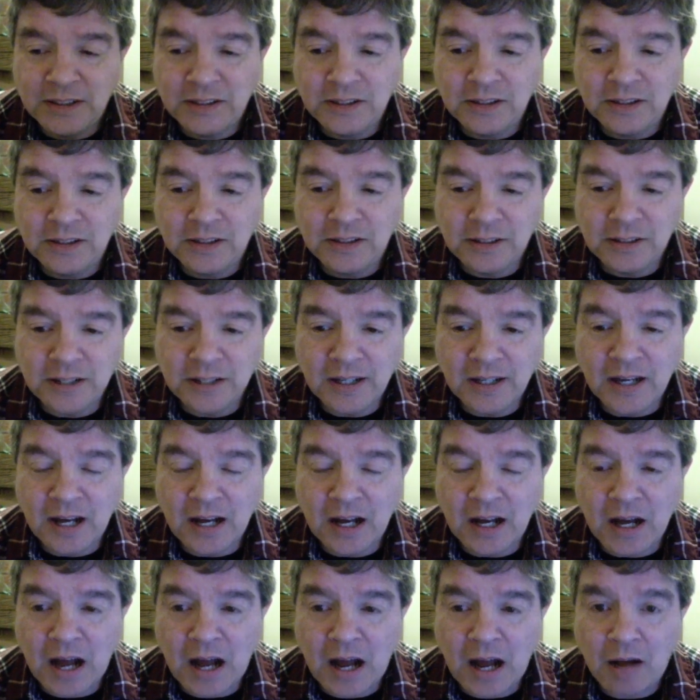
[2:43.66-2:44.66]
Yeah,
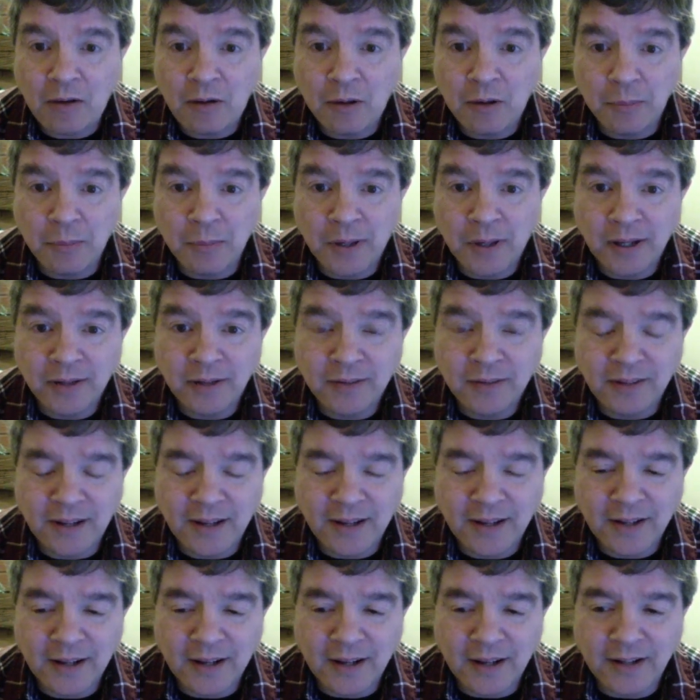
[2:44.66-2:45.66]
I'll admit that
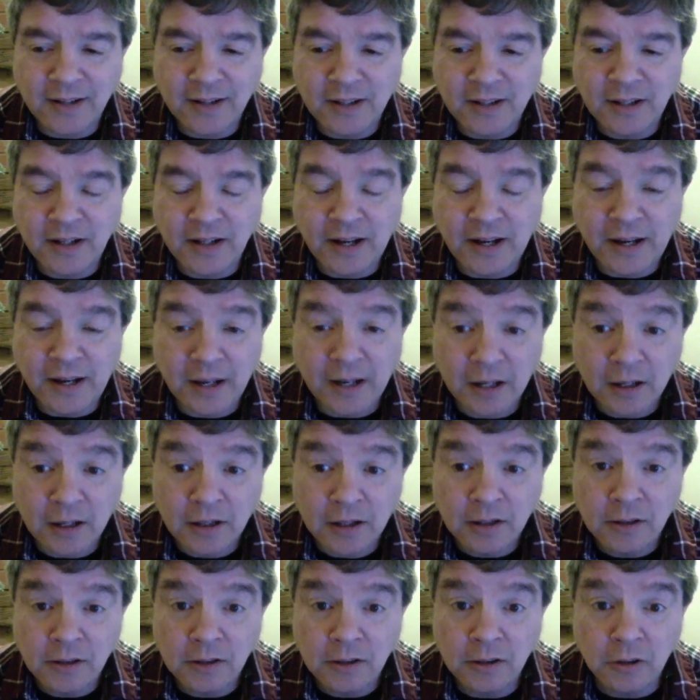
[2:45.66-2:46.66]
I did a
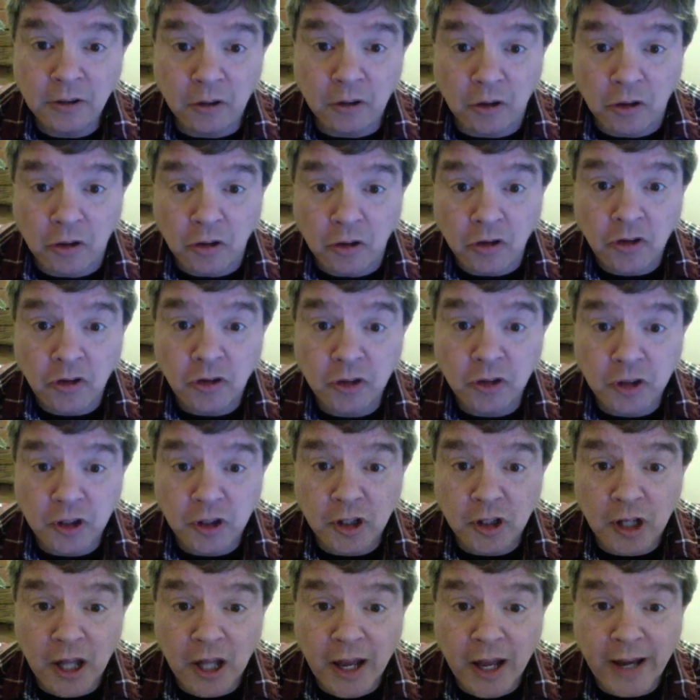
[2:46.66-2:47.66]

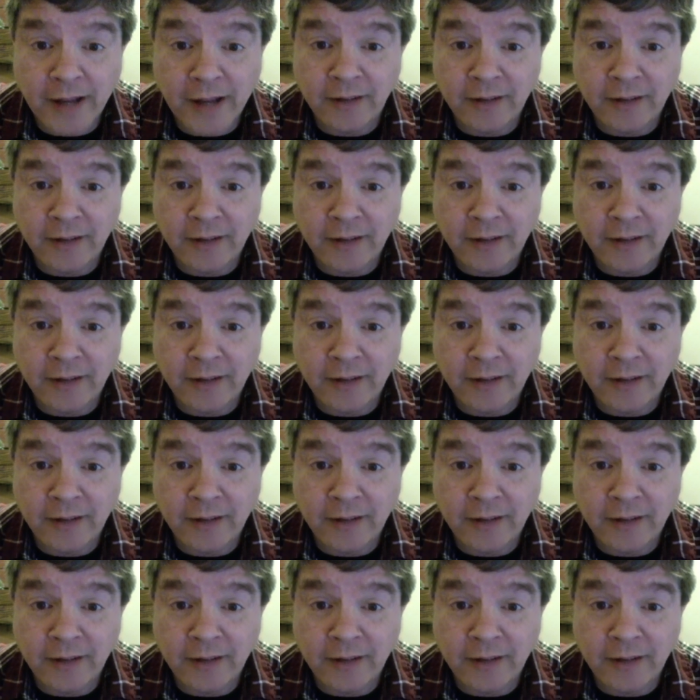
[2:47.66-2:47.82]
slight